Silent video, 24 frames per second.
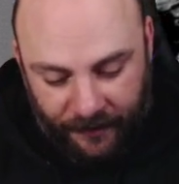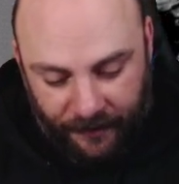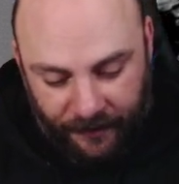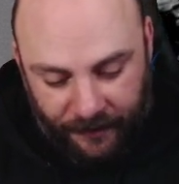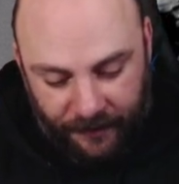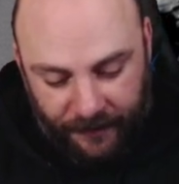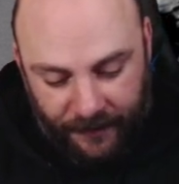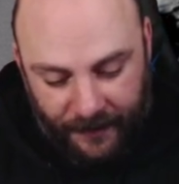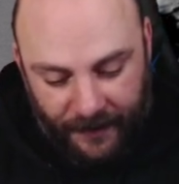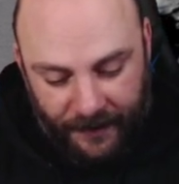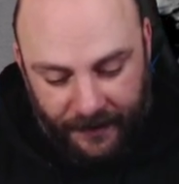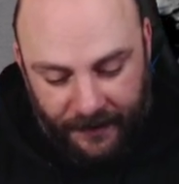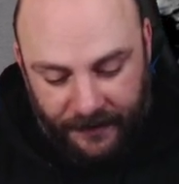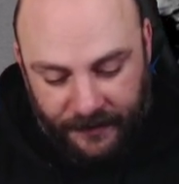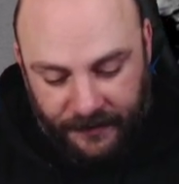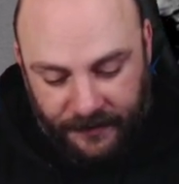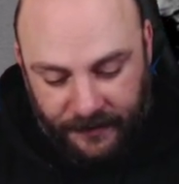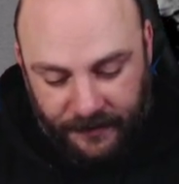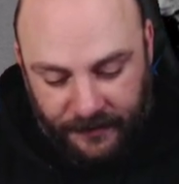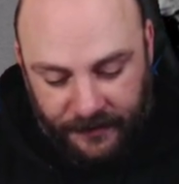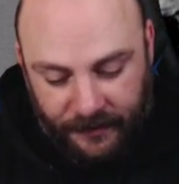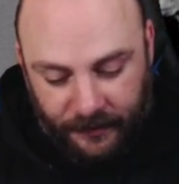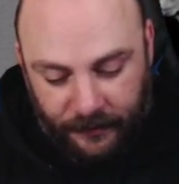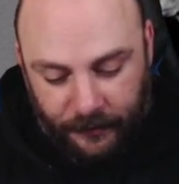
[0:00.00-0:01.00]
That is
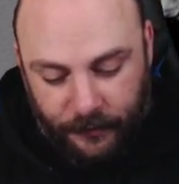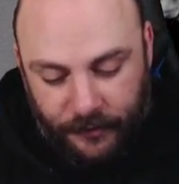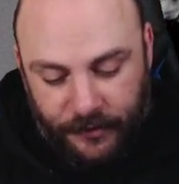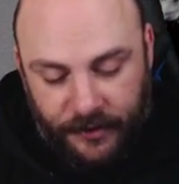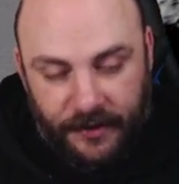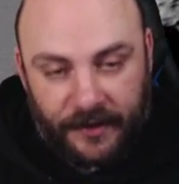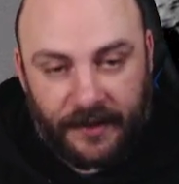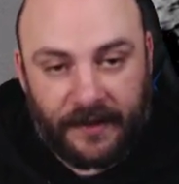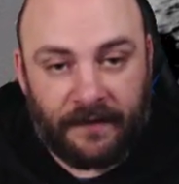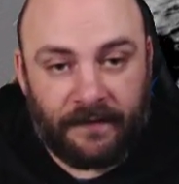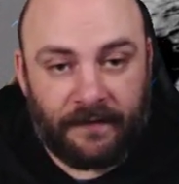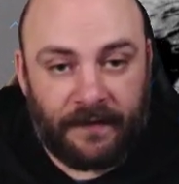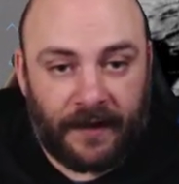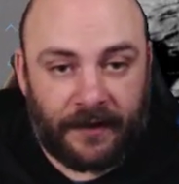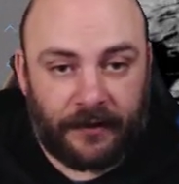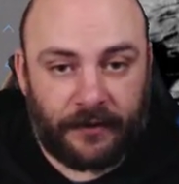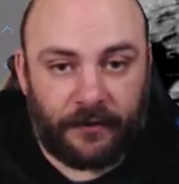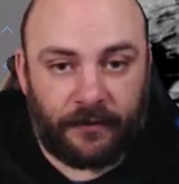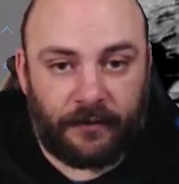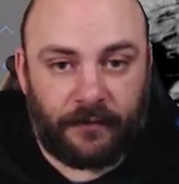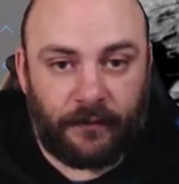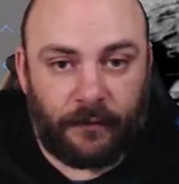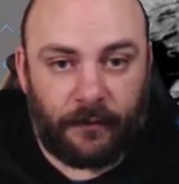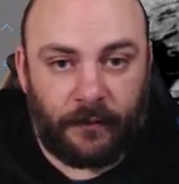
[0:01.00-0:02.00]
a solution in
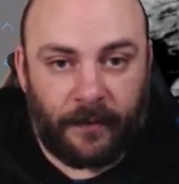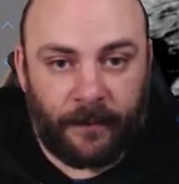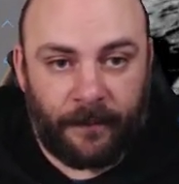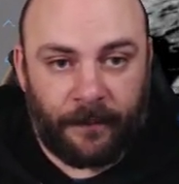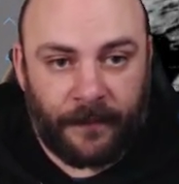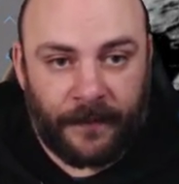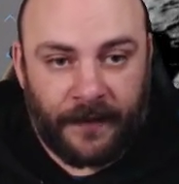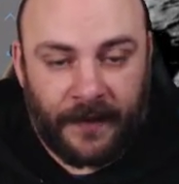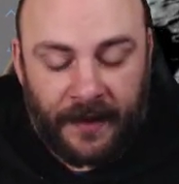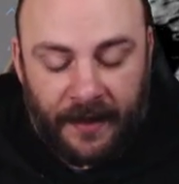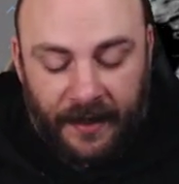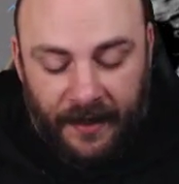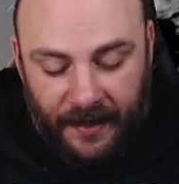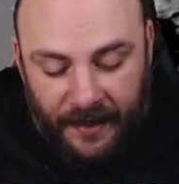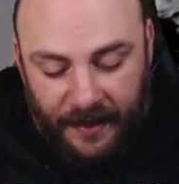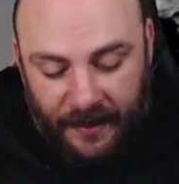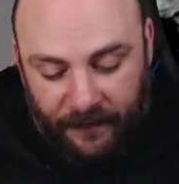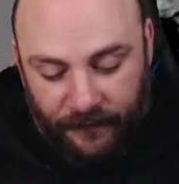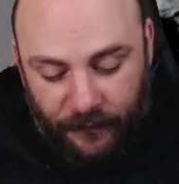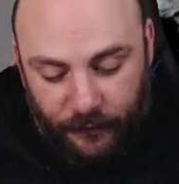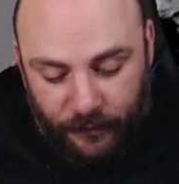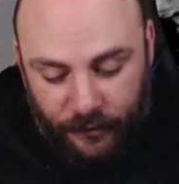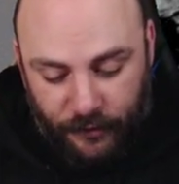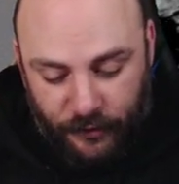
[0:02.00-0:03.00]
vector form.
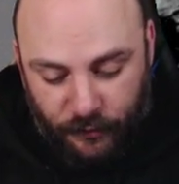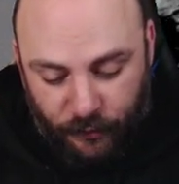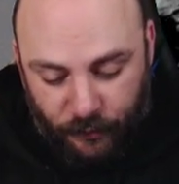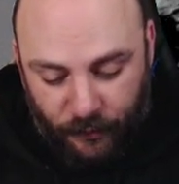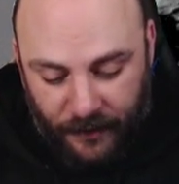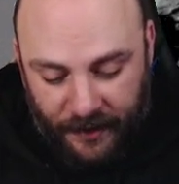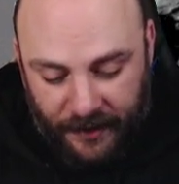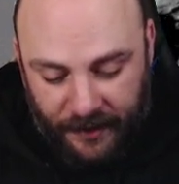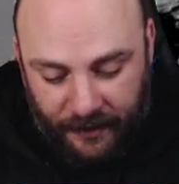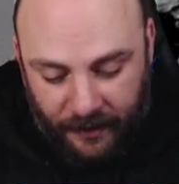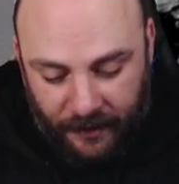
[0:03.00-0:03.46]
If you just read